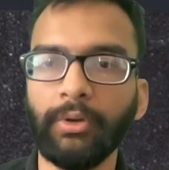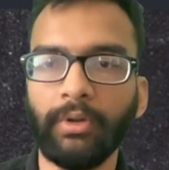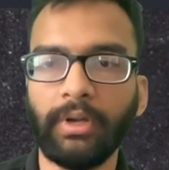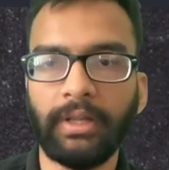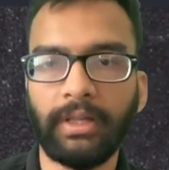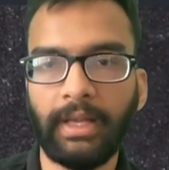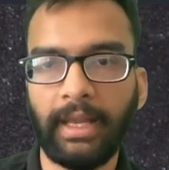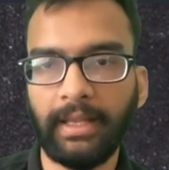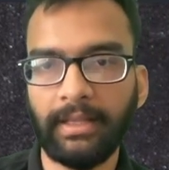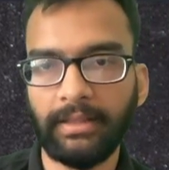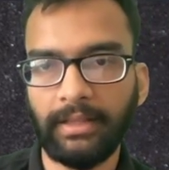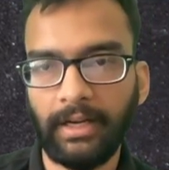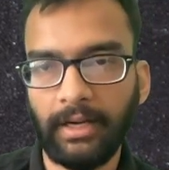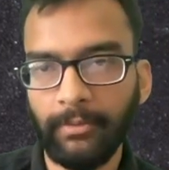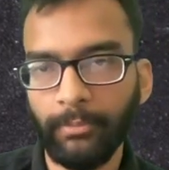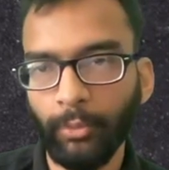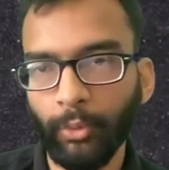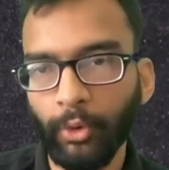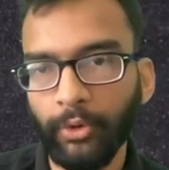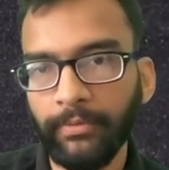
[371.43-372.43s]
or like there are
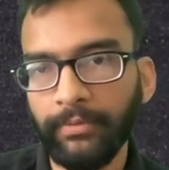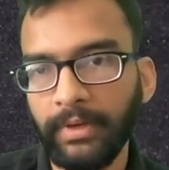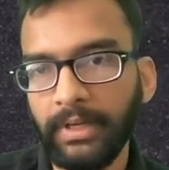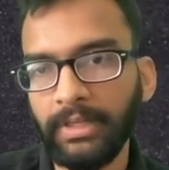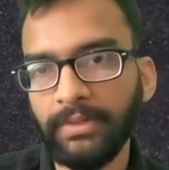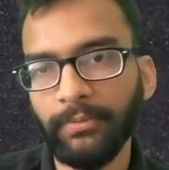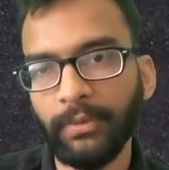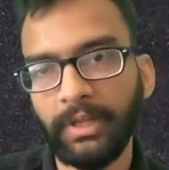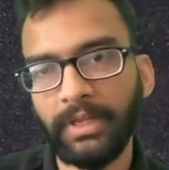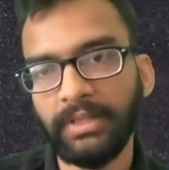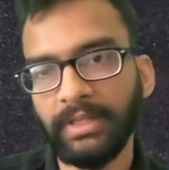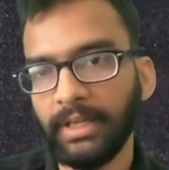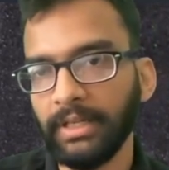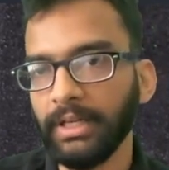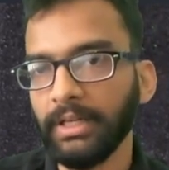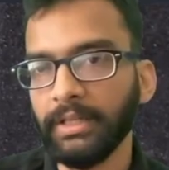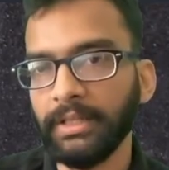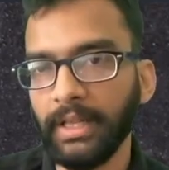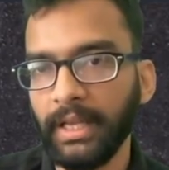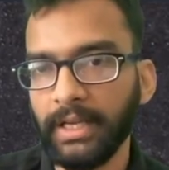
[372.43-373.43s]
more fields, we can set
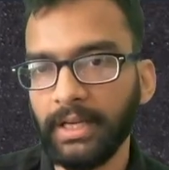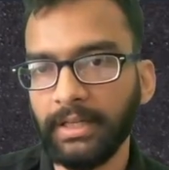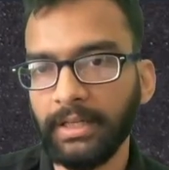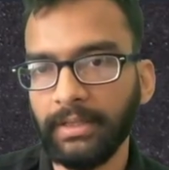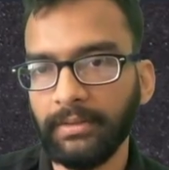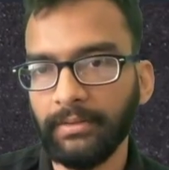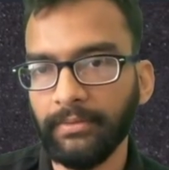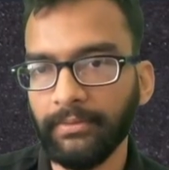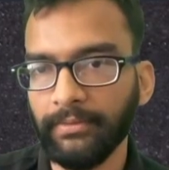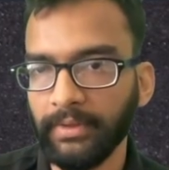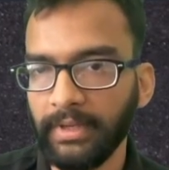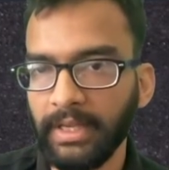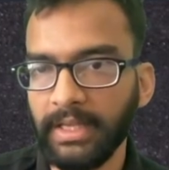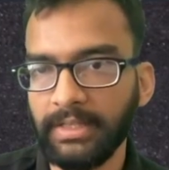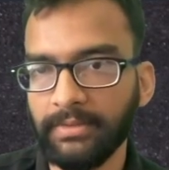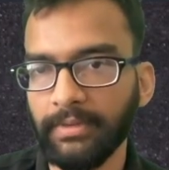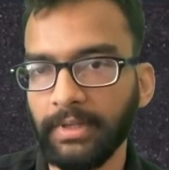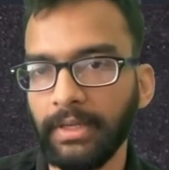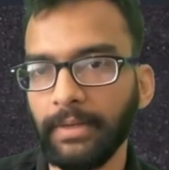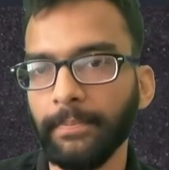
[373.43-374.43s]
it that way
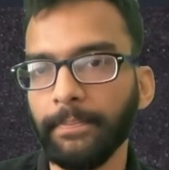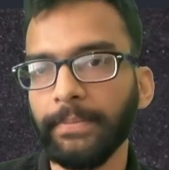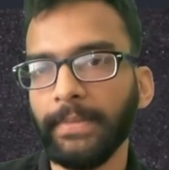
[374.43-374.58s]
as well.